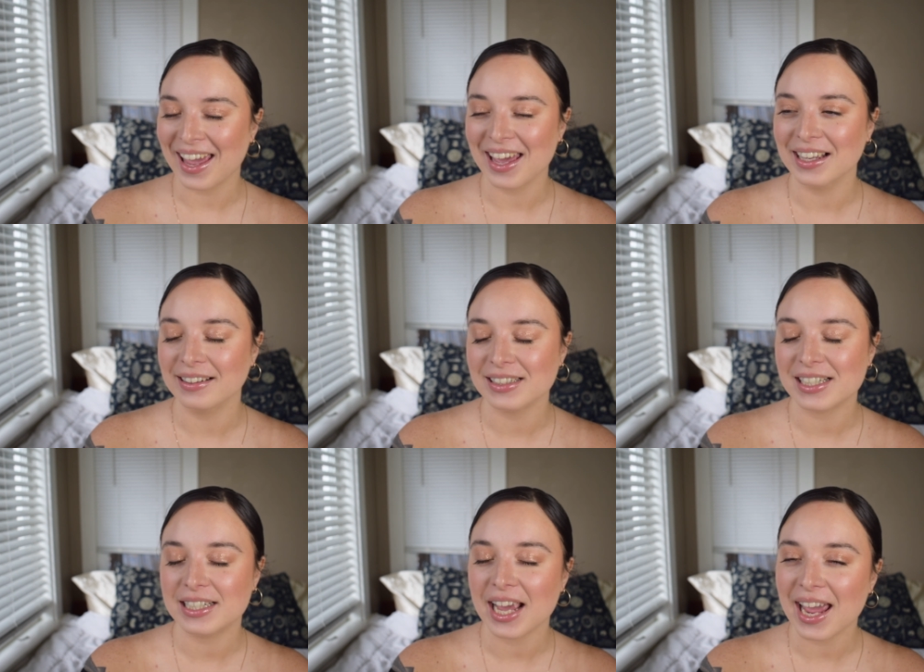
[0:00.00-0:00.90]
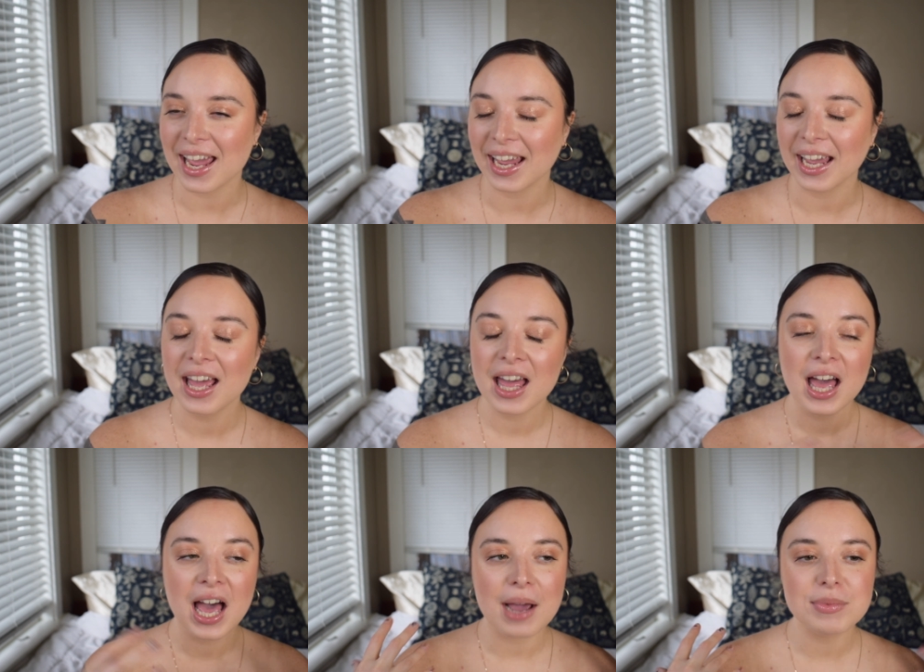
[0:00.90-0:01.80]
And today
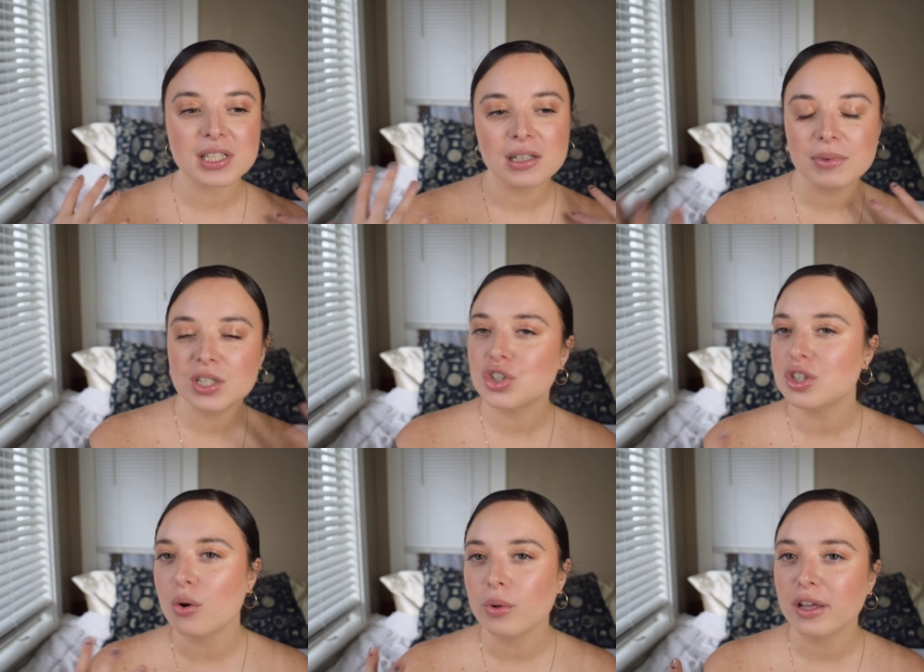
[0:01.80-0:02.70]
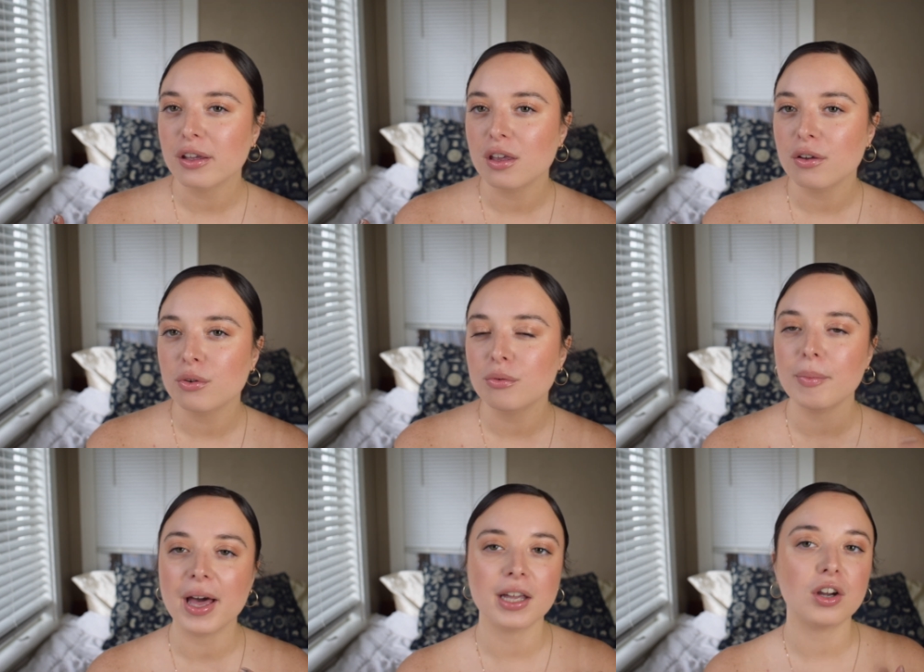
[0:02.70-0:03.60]
I'm just gonna be showing you
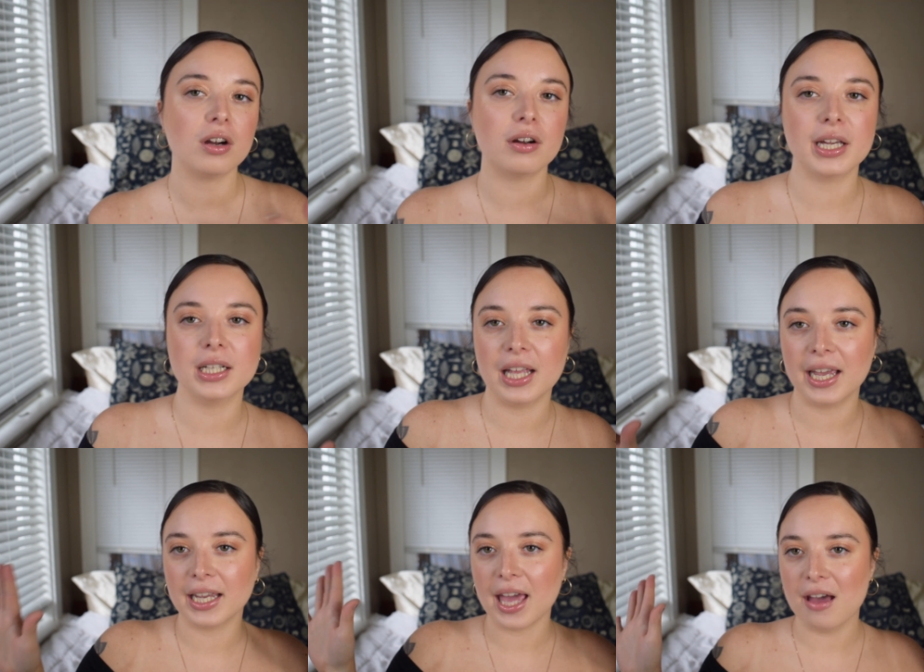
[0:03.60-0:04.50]
my current like